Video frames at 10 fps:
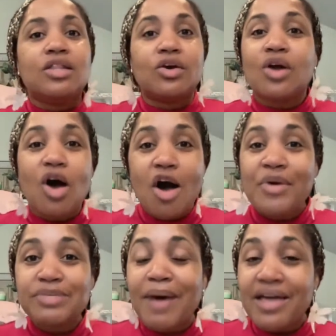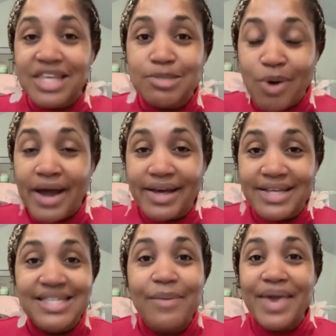They're going to always buy these
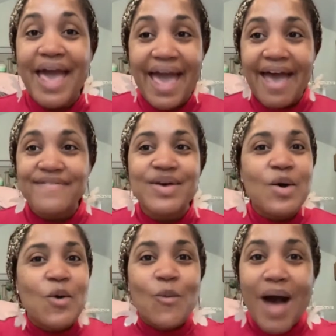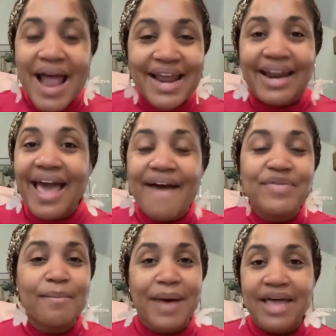products that we have. Why not have
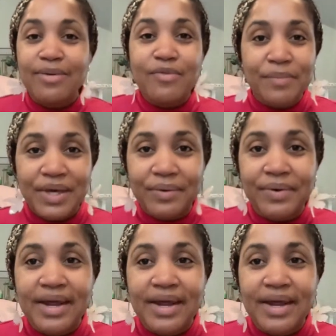them buy them from you?